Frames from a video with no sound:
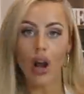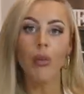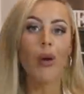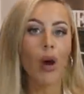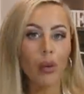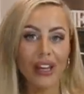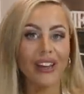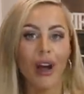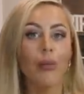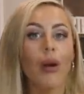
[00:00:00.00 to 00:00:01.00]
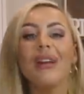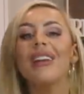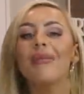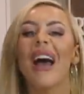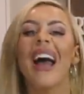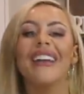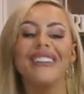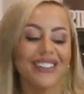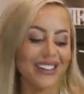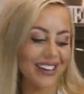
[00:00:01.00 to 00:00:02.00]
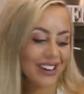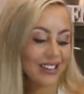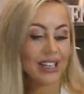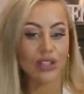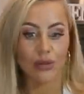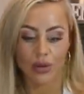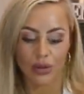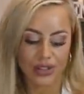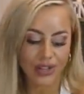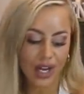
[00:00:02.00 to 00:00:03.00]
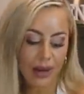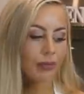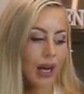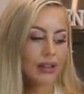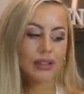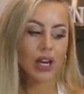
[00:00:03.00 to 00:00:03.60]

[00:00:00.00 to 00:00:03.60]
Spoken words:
I'll probably end up hating it because I do it all the time, but